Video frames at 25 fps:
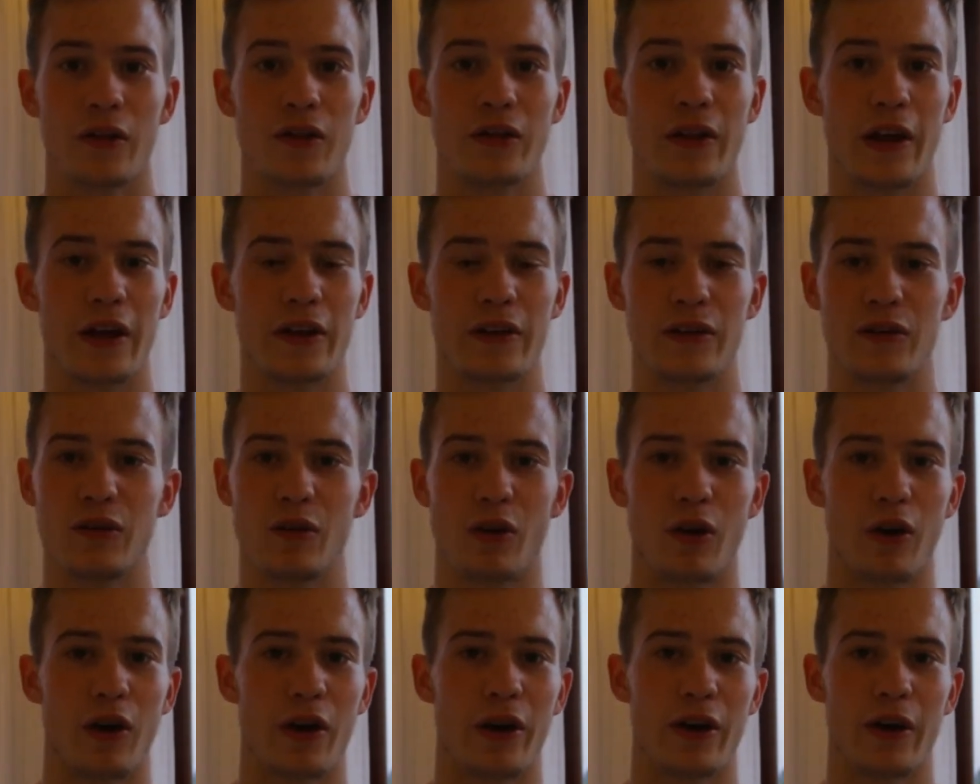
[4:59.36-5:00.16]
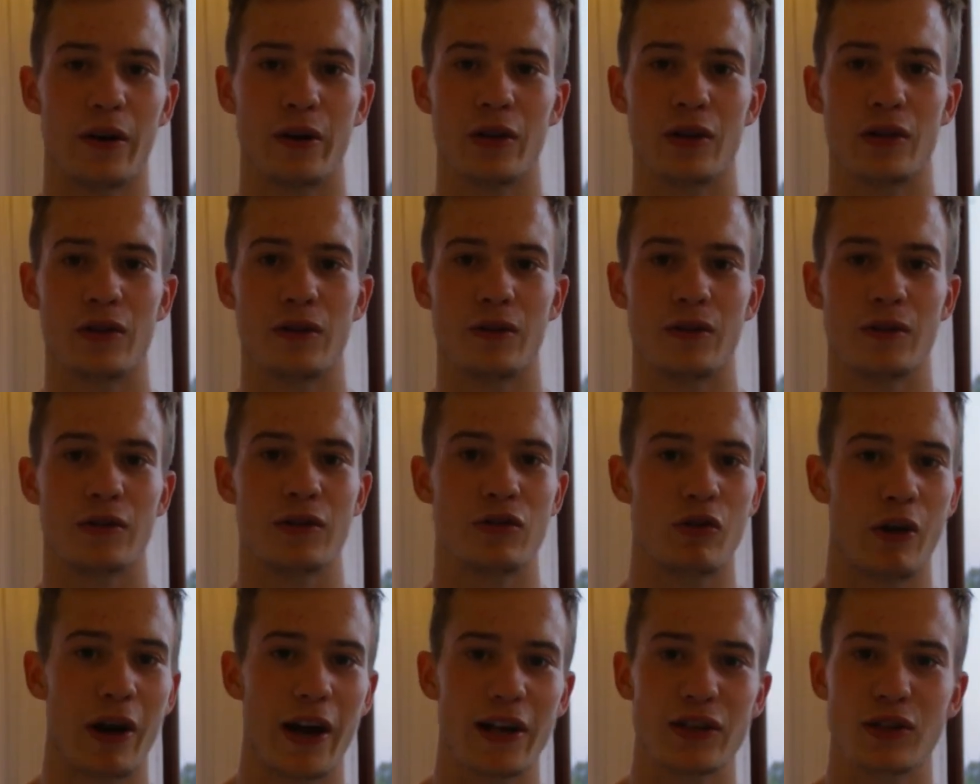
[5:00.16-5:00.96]
that you're
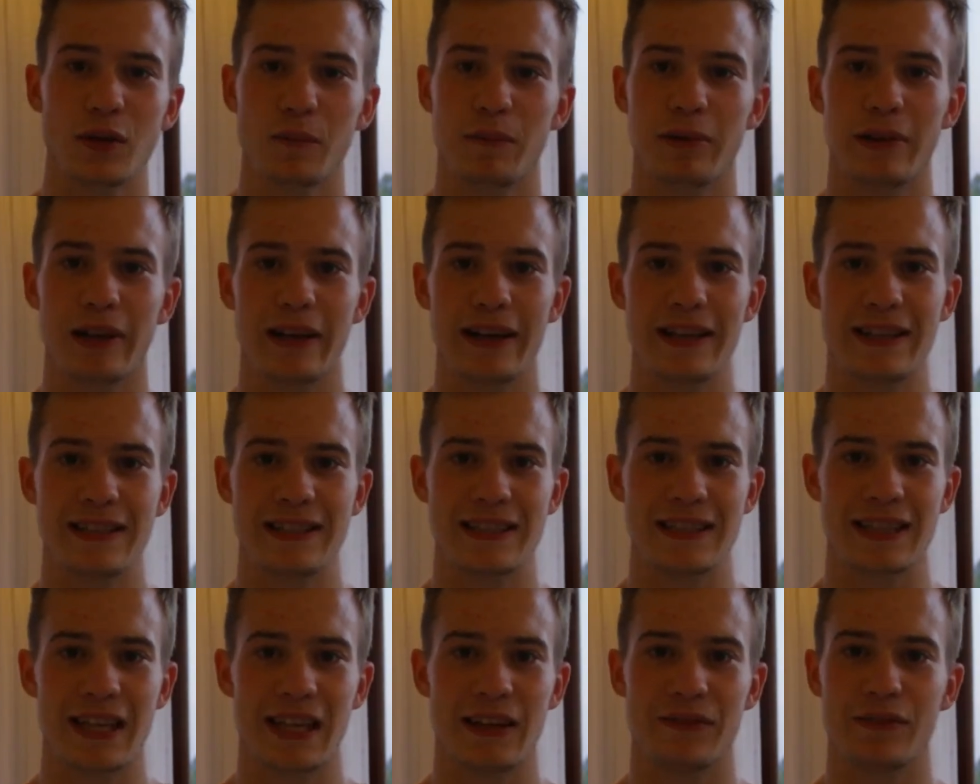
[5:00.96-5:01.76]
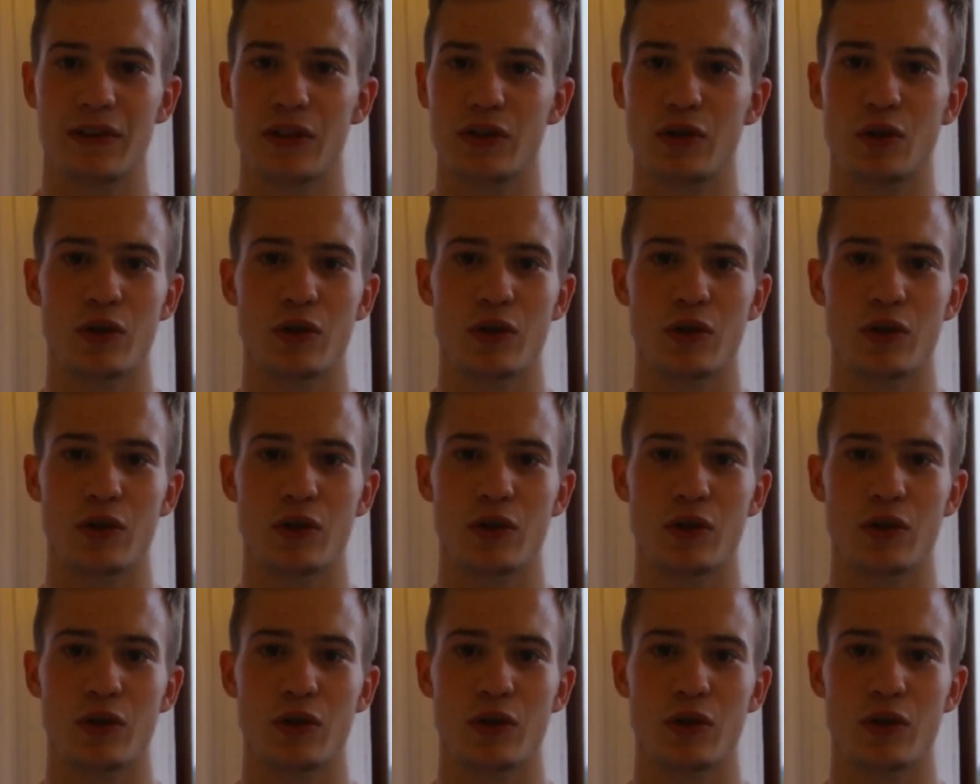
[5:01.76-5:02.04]
trying to play it safe, that